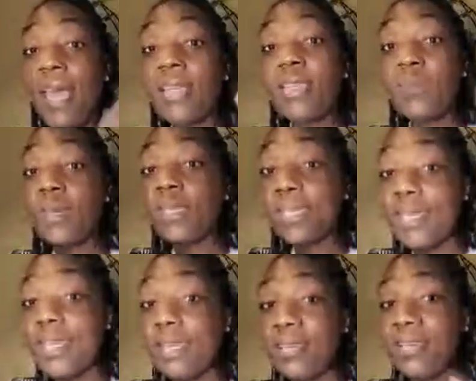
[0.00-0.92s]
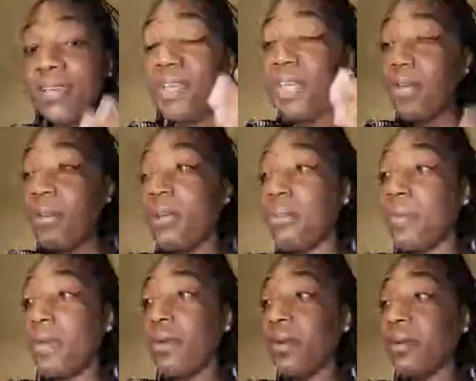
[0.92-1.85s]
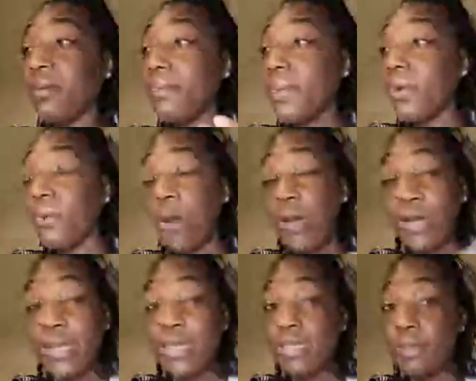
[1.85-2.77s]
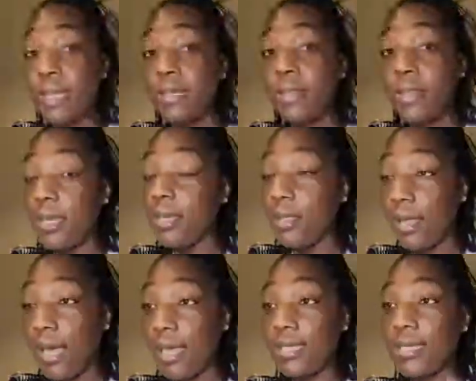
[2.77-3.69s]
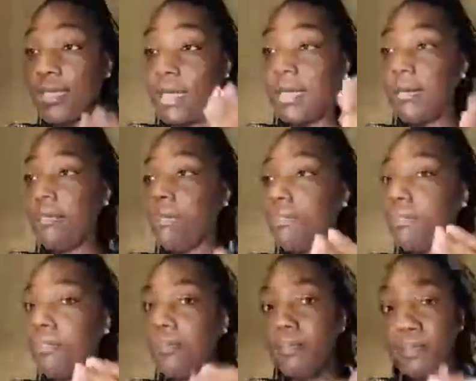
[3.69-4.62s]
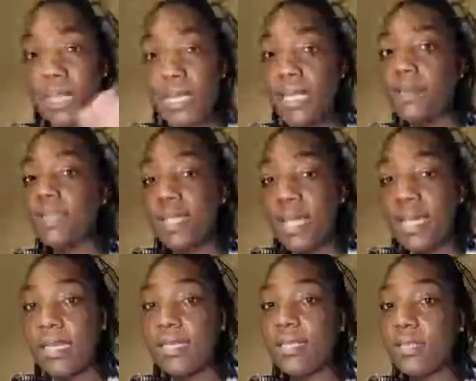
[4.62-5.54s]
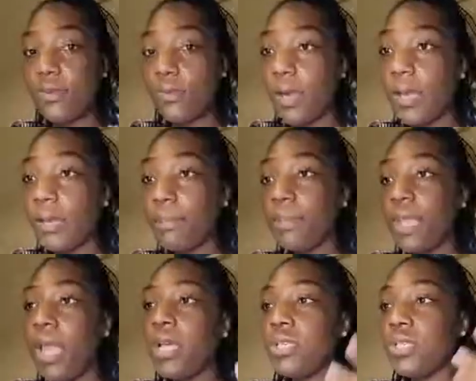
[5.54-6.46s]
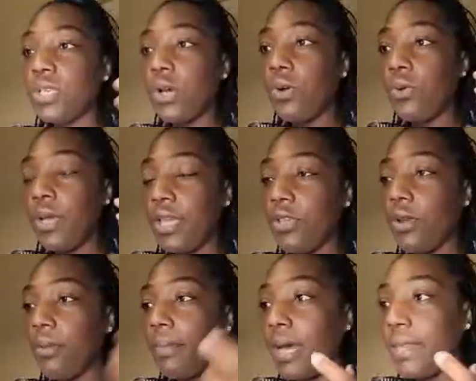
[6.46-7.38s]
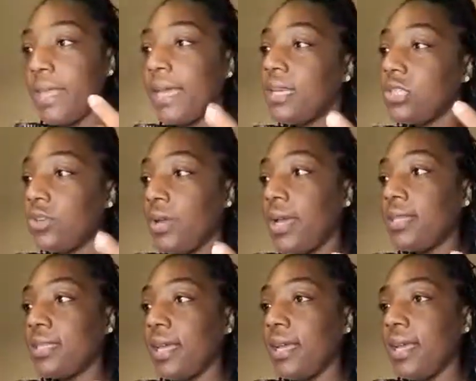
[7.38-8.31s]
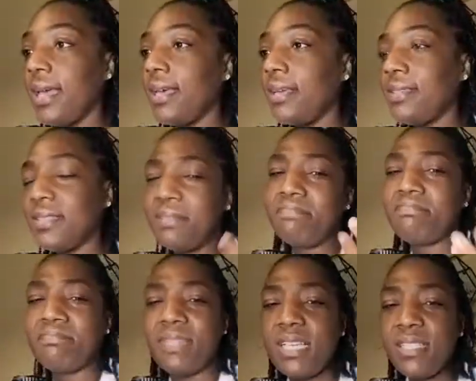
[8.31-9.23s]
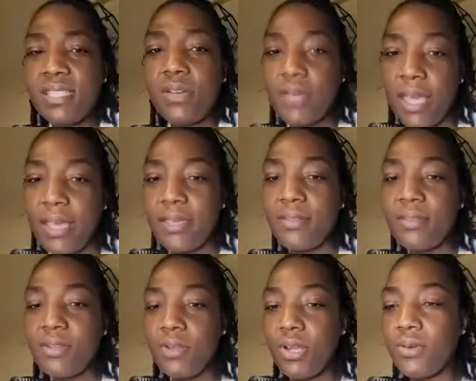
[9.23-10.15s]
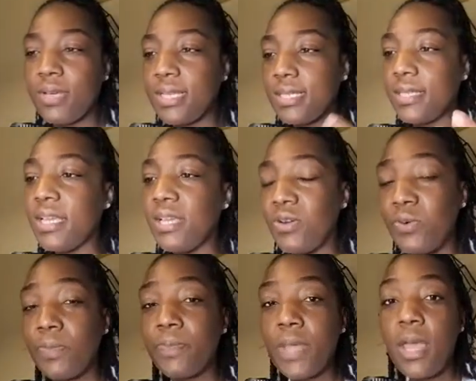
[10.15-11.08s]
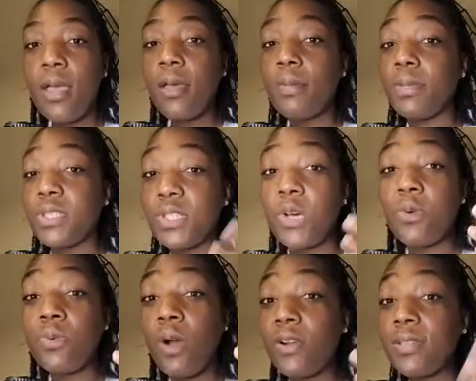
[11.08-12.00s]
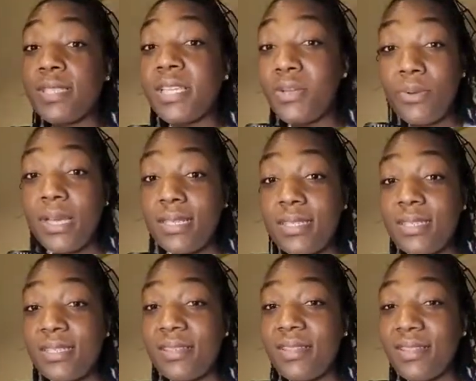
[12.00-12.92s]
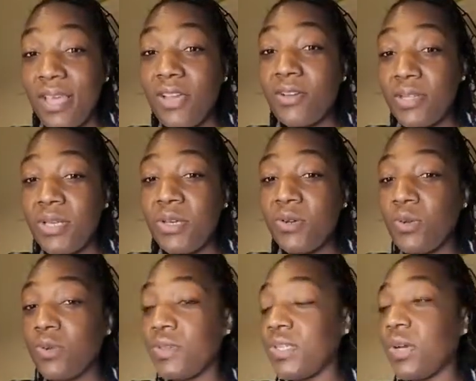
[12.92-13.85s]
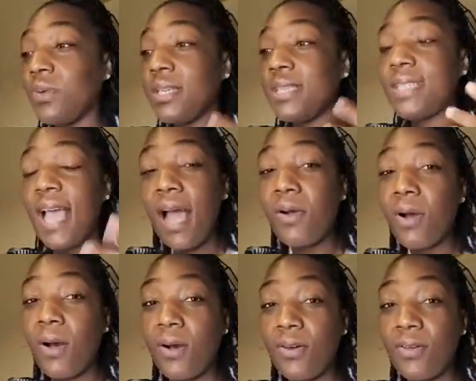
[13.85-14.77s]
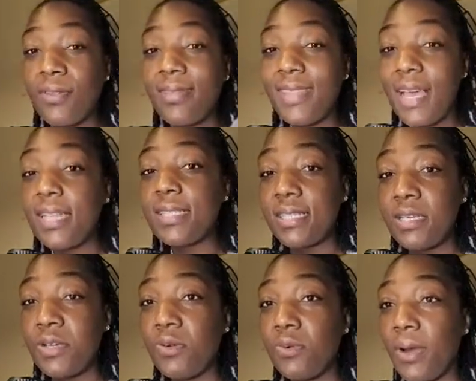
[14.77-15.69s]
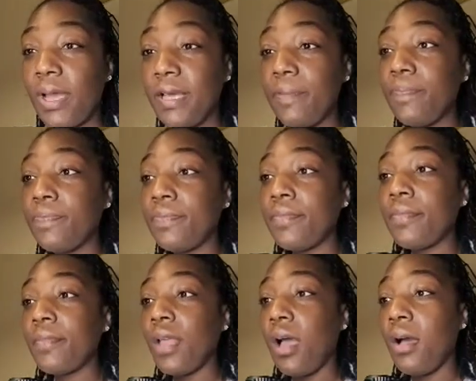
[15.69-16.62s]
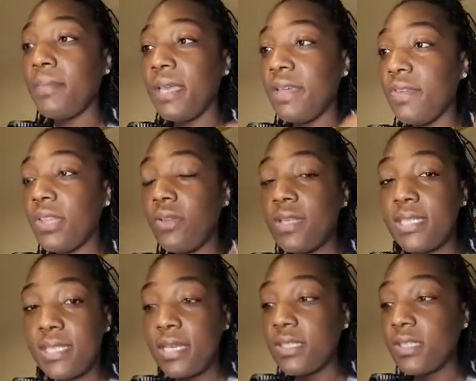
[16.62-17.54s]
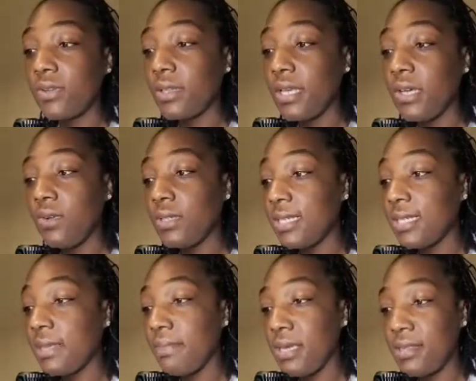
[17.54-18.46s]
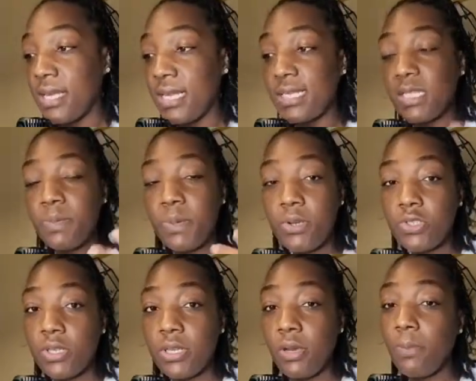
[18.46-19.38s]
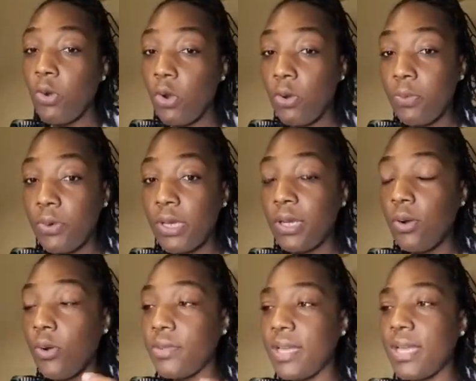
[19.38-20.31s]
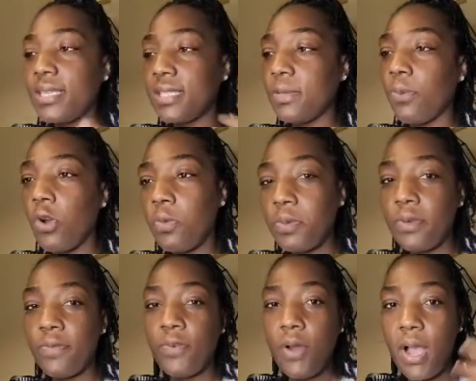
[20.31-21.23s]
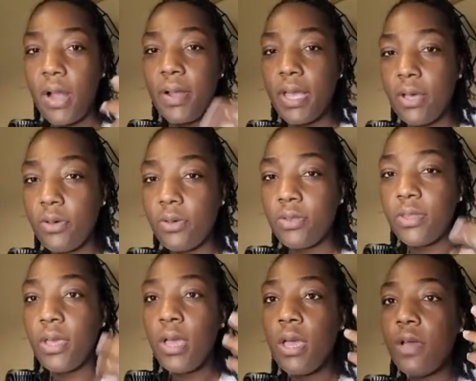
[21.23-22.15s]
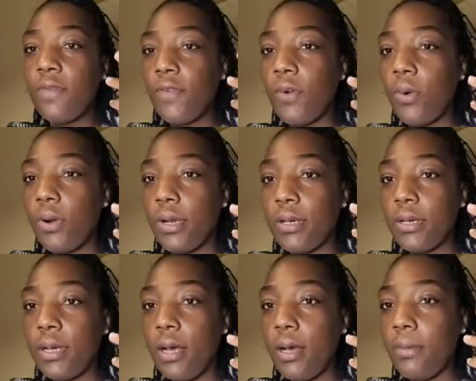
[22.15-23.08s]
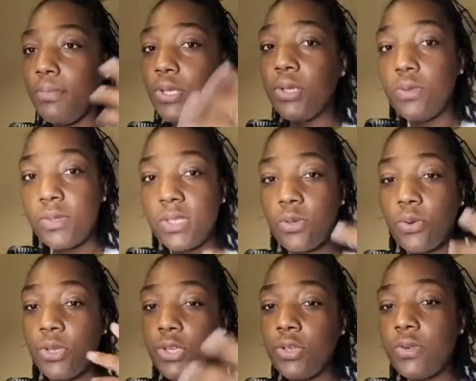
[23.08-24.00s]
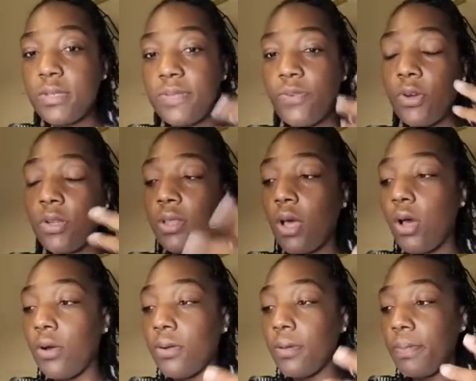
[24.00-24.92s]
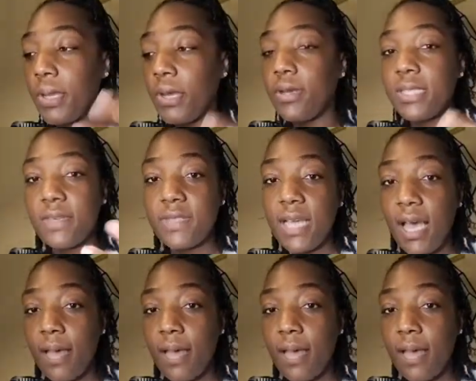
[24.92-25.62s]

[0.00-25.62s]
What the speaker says: as we see here in America, marijuana is being legalized in plenty of states, right? So in your mind, that can translate as it's okay, it's legal. But so are cigarettes. They are legal. So is alcohol. That is legal, right? Even though these things are legal doesn't mean that it's spiritually appropriate or that it's appropriate for our health for abuse or use for long periods of